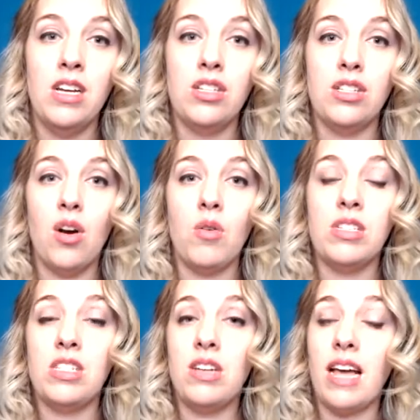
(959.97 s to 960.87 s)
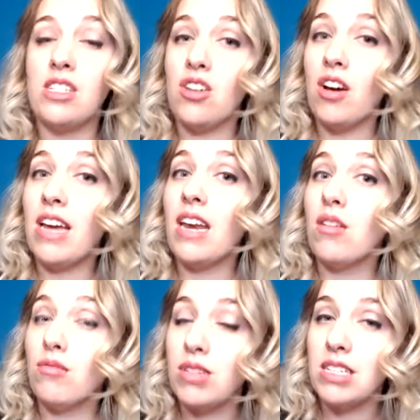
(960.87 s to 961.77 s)
So start
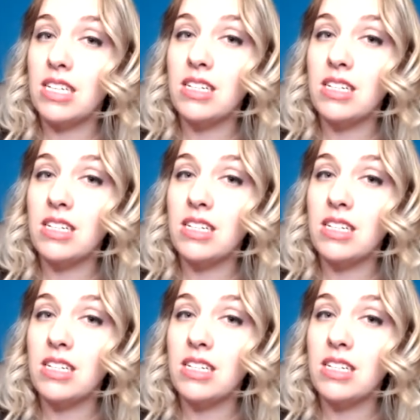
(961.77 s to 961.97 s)
getting really